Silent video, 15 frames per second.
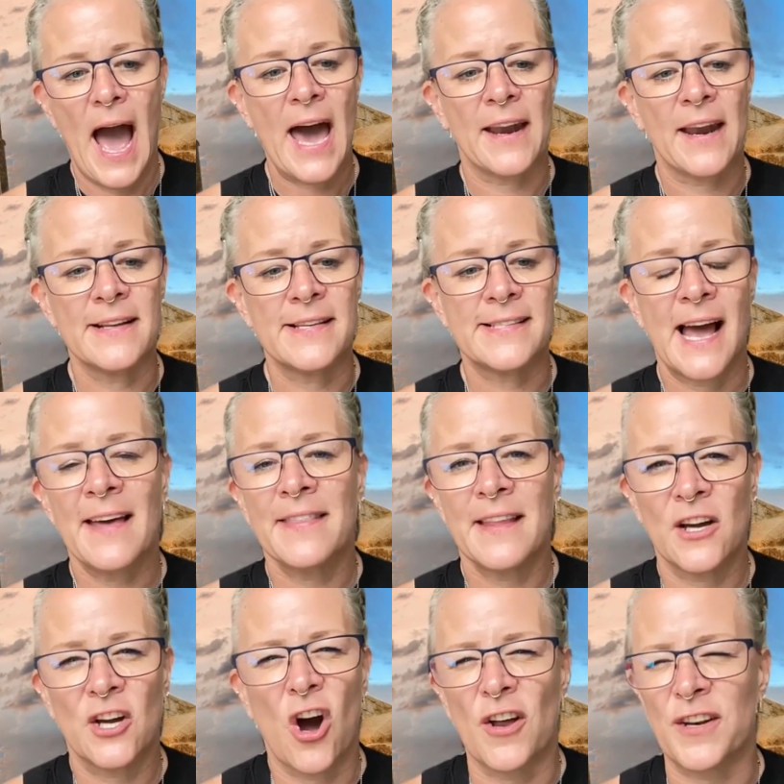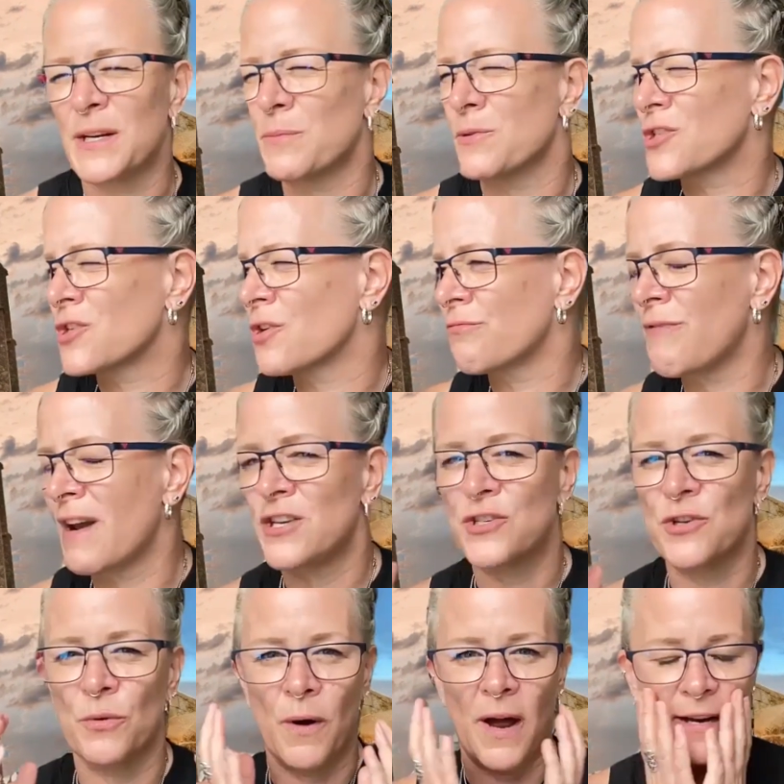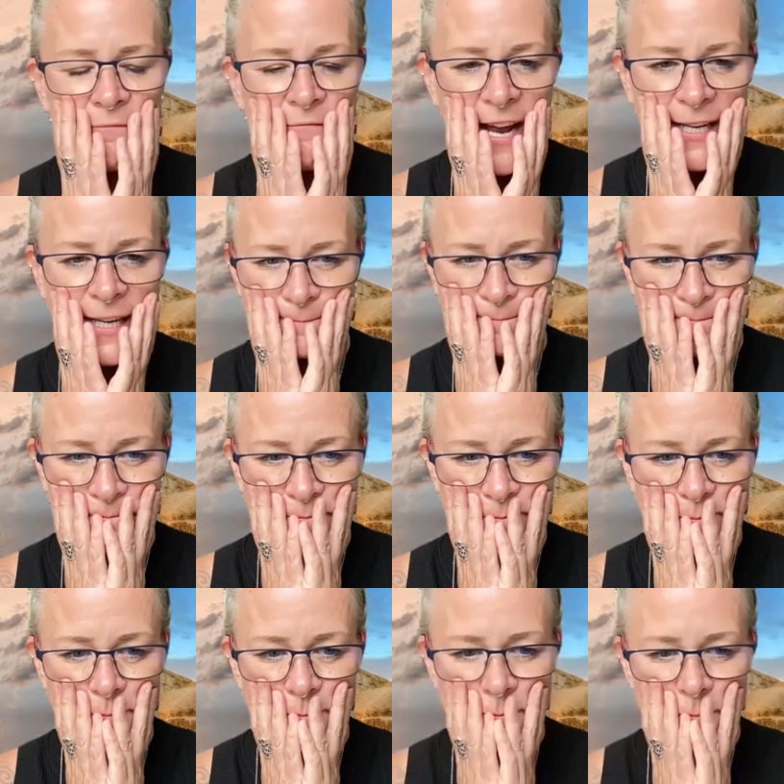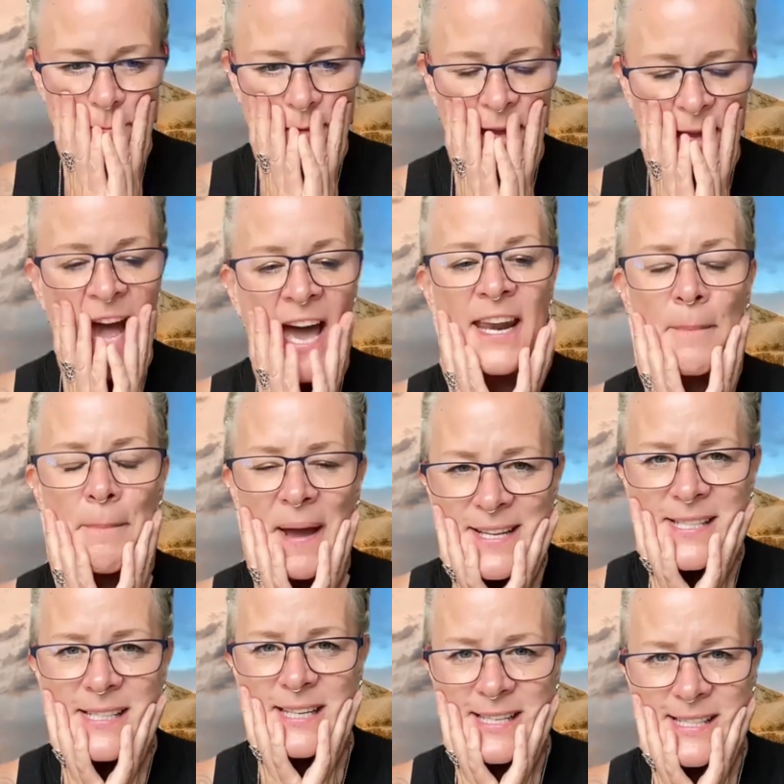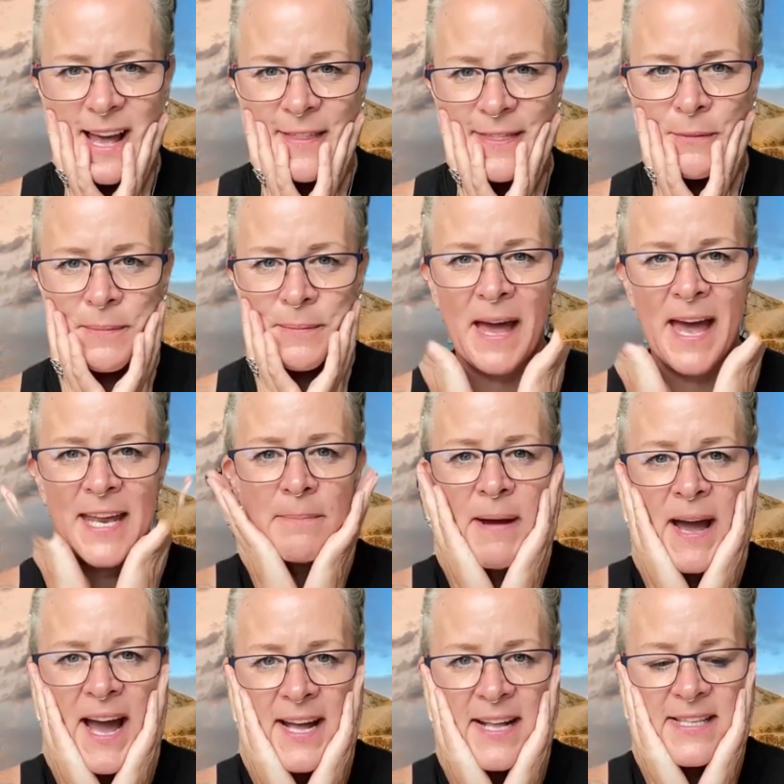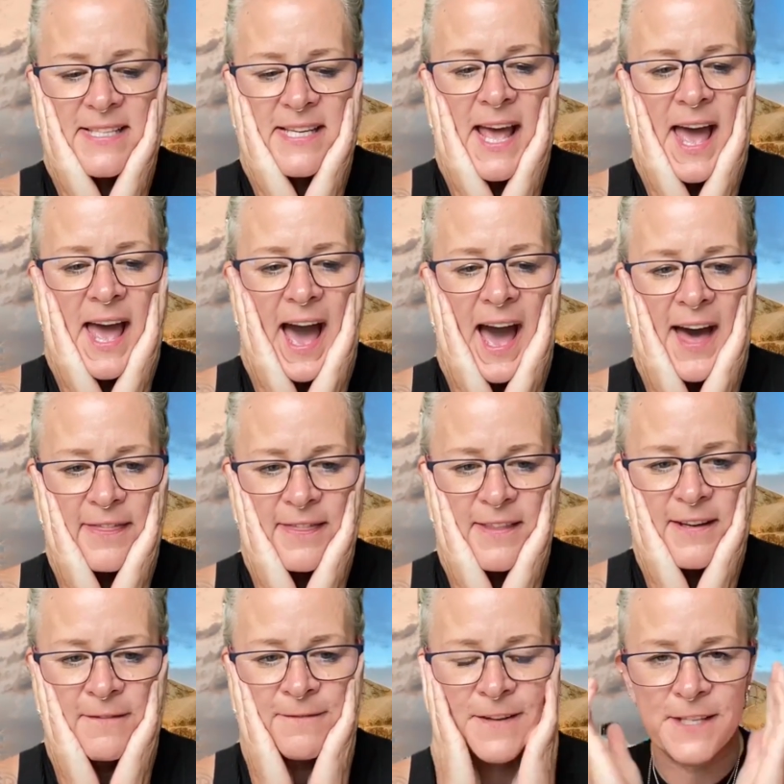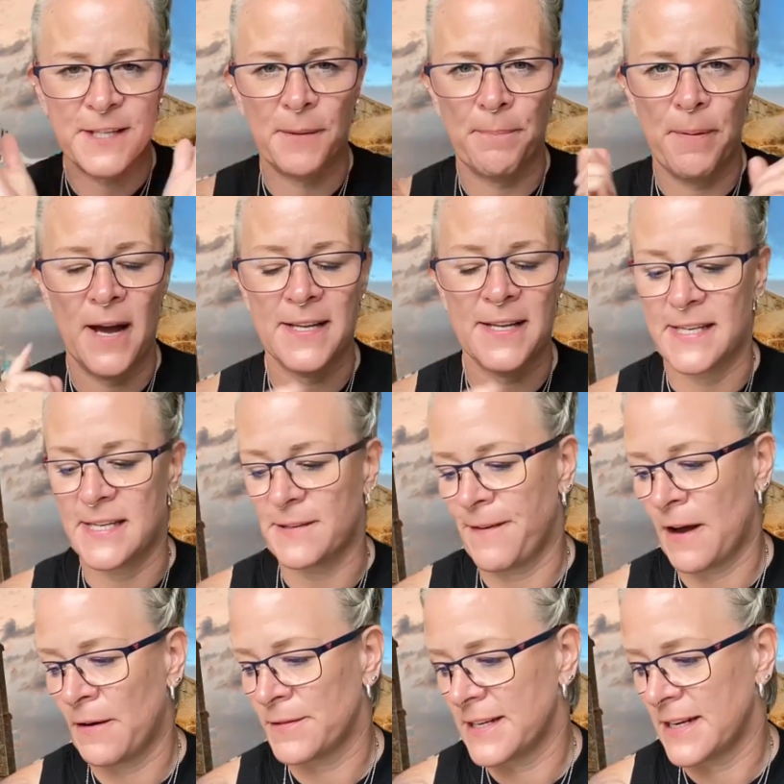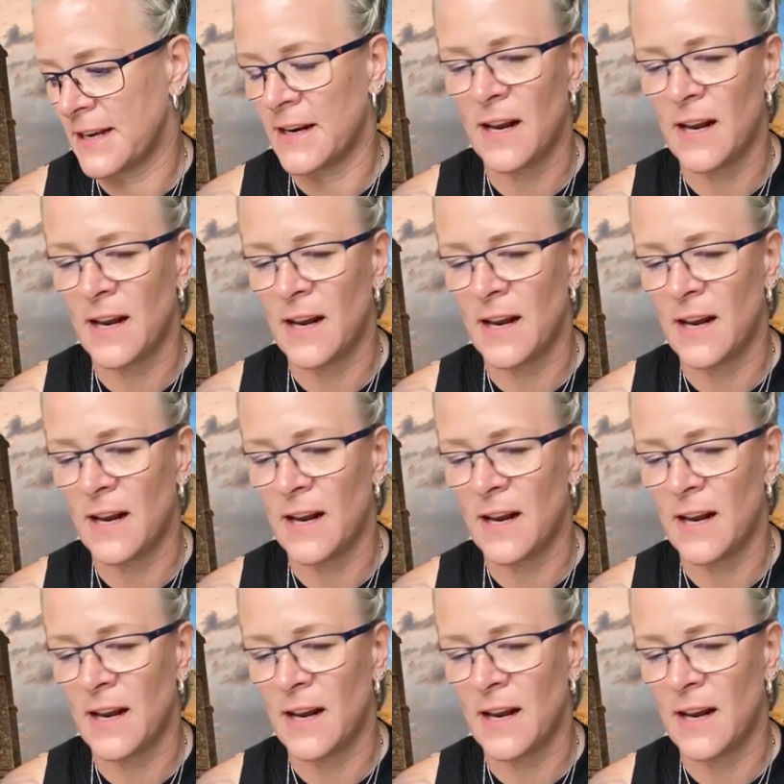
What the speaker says: And I sat in that garden. It was torrential rain. And I basically sat there with my head in my hands at the Vesica Pisces fountain.